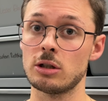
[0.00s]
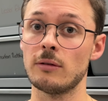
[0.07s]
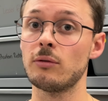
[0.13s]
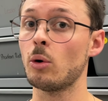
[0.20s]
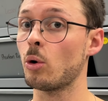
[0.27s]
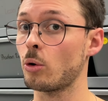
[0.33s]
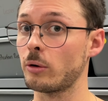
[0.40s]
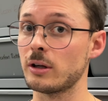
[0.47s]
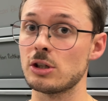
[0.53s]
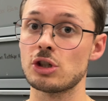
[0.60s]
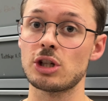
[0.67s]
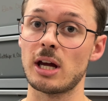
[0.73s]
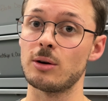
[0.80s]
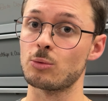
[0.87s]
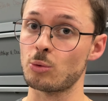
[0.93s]
of orange
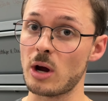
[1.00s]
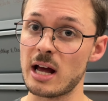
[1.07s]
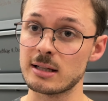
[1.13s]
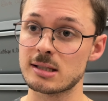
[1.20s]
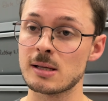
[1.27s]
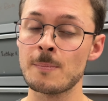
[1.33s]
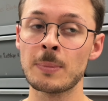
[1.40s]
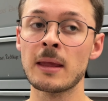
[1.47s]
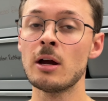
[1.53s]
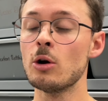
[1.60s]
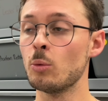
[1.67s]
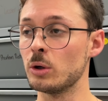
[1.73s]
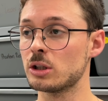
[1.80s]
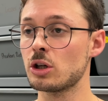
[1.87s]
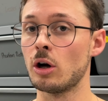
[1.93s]
and reds
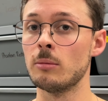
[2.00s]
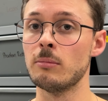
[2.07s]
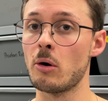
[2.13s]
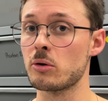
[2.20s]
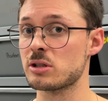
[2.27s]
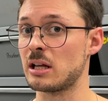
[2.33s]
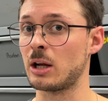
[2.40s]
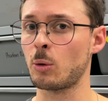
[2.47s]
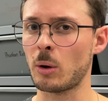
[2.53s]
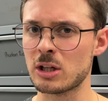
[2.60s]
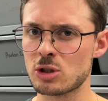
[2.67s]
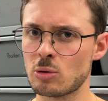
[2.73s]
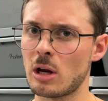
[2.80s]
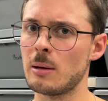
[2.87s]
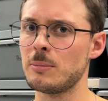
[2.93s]
with combos like red
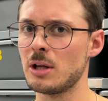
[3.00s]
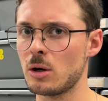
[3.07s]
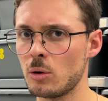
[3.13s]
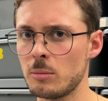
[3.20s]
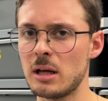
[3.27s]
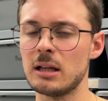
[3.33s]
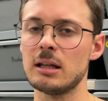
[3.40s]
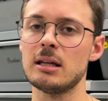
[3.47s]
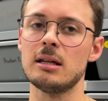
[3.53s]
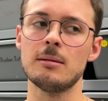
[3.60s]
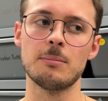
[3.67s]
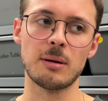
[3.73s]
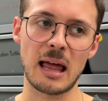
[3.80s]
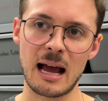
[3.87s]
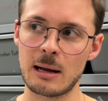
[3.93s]
stripe, yellow belly,
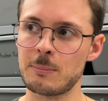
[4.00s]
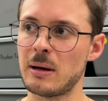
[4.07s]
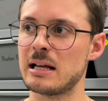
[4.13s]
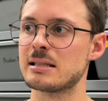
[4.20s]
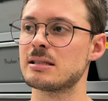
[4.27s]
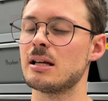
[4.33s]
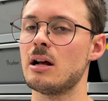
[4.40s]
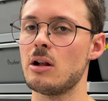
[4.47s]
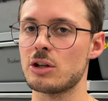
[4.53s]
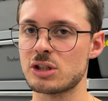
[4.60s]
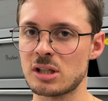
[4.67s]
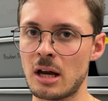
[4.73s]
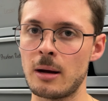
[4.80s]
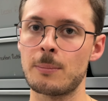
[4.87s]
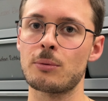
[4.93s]
black pastel,
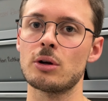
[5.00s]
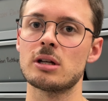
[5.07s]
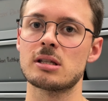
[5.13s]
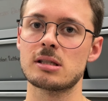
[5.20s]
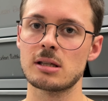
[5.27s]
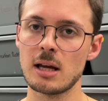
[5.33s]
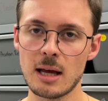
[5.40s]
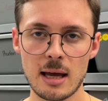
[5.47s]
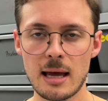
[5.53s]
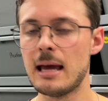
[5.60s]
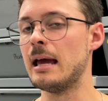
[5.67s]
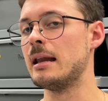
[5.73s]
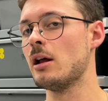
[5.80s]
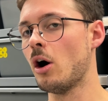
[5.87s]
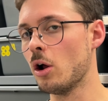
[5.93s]
cypress,
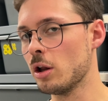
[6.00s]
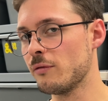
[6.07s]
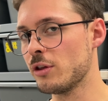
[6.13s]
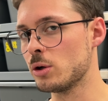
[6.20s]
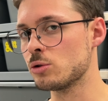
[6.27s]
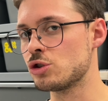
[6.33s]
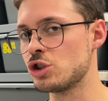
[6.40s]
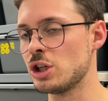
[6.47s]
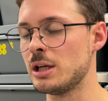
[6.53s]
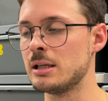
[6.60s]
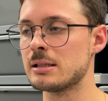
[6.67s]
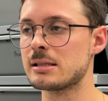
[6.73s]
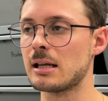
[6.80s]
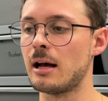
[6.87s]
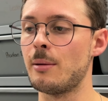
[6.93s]
and all of those
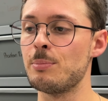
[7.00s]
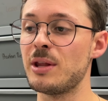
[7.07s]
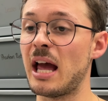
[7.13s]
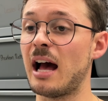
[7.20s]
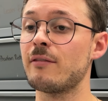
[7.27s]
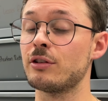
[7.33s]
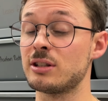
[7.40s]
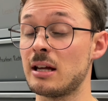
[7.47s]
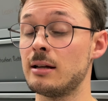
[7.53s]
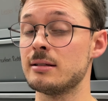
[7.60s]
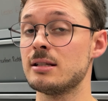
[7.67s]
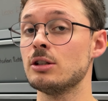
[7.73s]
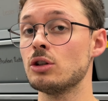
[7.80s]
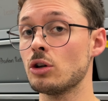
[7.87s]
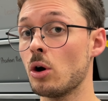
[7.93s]
genes. They have a tendency
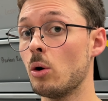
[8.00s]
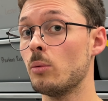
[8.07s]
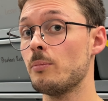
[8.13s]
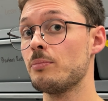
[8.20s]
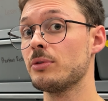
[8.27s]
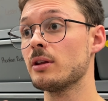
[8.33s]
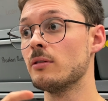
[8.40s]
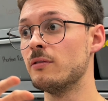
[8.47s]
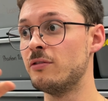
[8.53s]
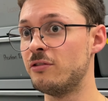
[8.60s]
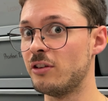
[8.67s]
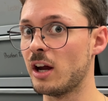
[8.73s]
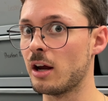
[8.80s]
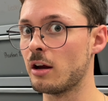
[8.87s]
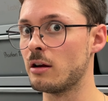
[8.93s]
to go
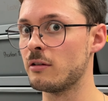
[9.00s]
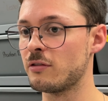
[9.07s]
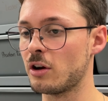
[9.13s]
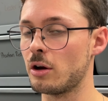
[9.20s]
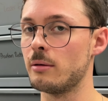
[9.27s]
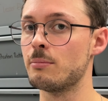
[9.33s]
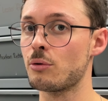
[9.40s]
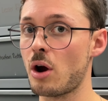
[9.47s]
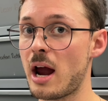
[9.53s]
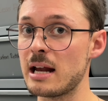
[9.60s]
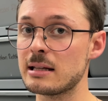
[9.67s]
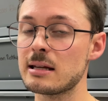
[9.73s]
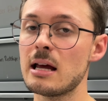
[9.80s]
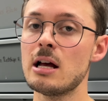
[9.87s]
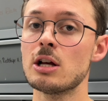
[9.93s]
very, very bright.
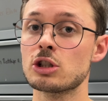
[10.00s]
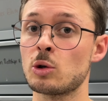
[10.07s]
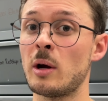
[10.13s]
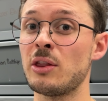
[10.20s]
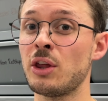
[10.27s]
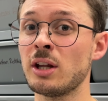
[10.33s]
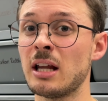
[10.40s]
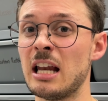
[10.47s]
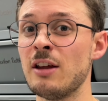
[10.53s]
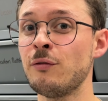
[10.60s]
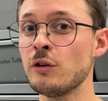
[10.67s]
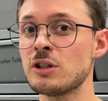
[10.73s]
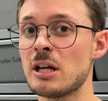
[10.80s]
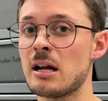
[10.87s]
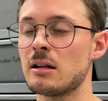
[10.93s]
So I think that if you take,